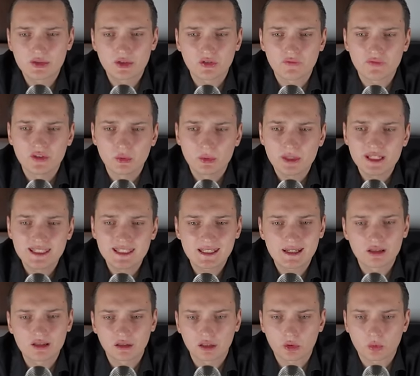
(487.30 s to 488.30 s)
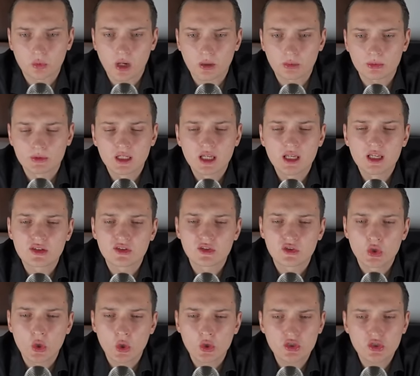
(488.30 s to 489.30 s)
of the retail crowd.
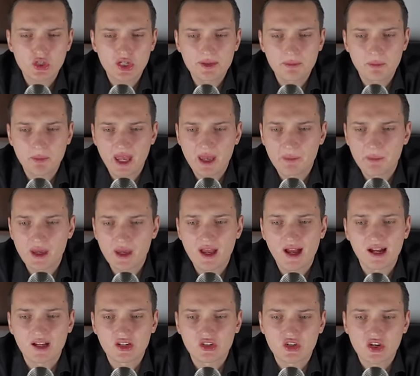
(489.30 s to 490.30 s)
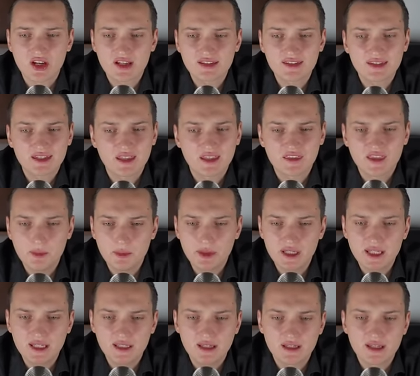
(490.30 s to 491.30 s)
Doge and Pepe are just the
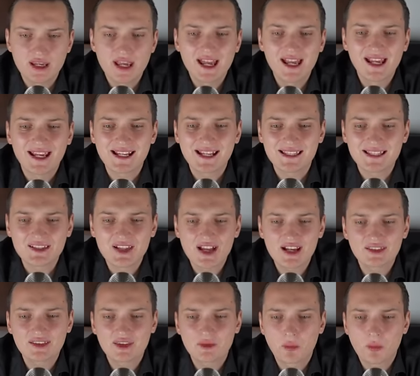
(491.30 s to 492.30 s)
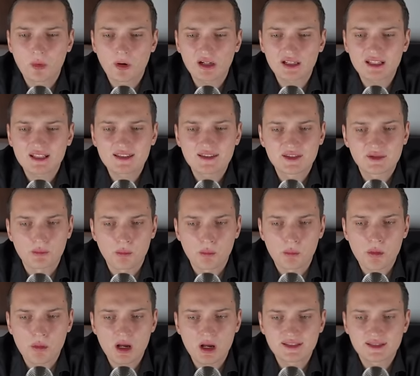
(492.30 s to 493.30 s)
beginning. It's like the market's
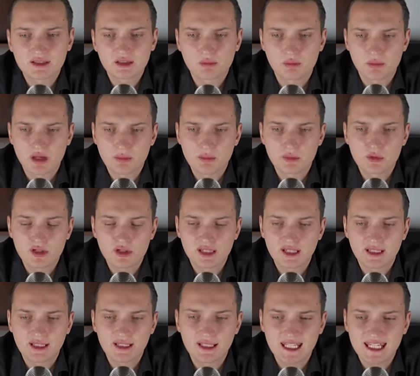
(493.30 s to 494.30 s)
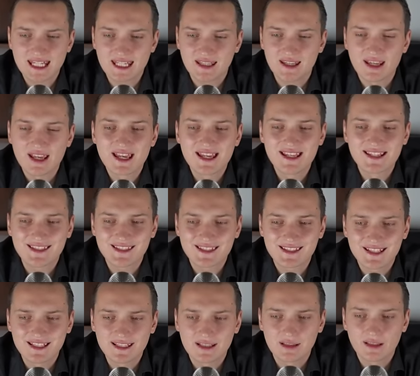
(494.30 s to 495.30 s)
muscle memory kicking in
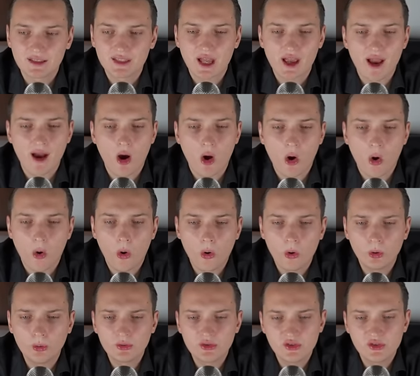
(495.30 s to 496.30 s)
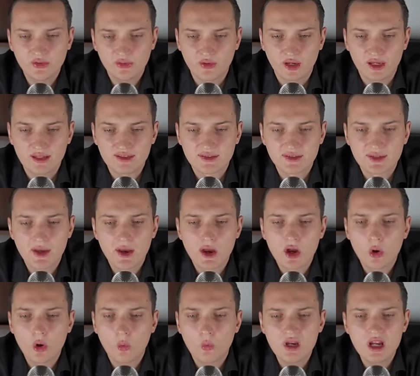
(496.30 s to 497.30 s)
signaling a whole new phase.
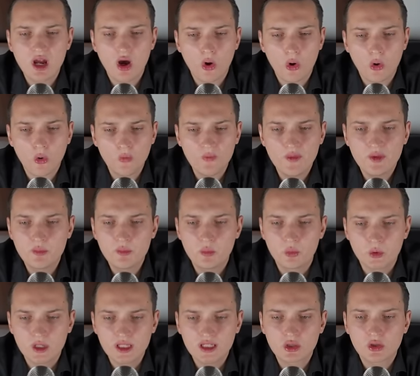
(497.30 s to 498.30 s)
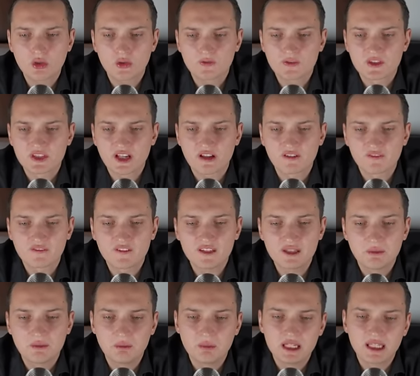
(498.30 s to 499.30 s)
We are on the brink of something
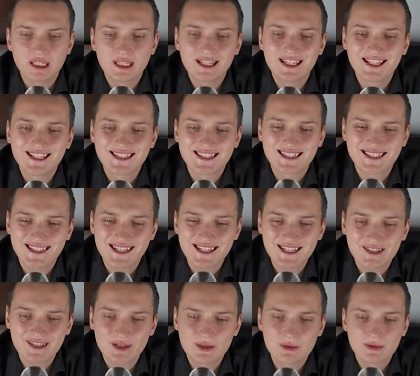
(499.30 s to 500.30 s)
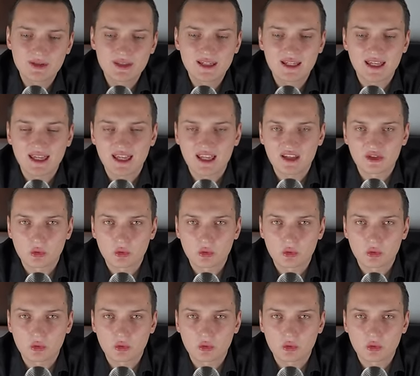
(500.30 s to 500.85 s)
big. Stay tuned and